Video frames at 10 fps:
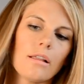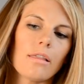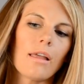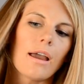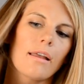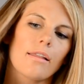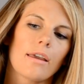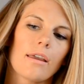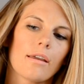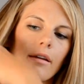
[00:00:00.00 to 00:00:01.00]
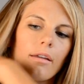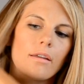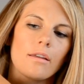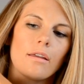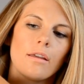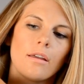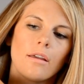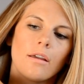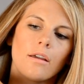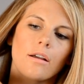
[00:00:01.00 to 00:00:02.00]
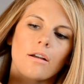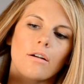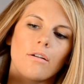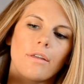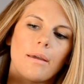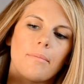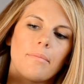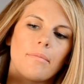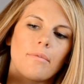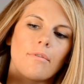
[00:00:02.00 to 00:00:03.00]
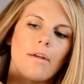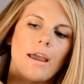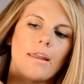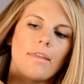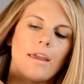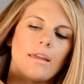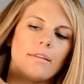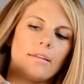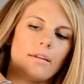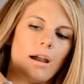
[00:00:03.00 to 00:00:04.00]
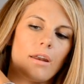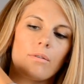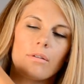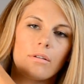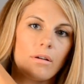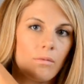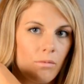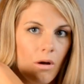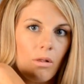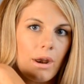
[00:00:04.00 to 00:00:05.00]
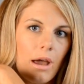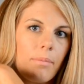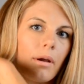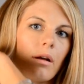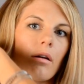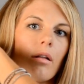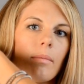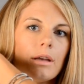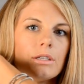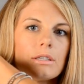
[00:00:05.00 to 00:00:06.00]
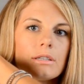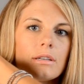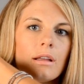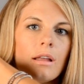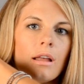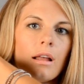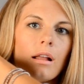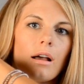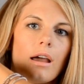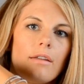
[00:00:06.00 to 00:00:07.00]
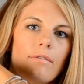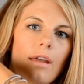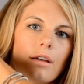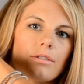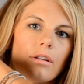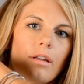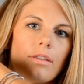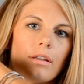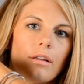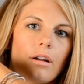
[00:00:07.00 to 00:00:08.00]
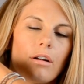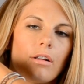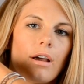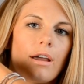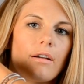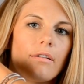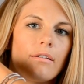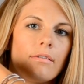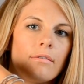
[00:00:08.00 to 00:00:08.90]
lightly curl them right at the end. I don't roll it up and curl them, I just kind of naturally let the curling iron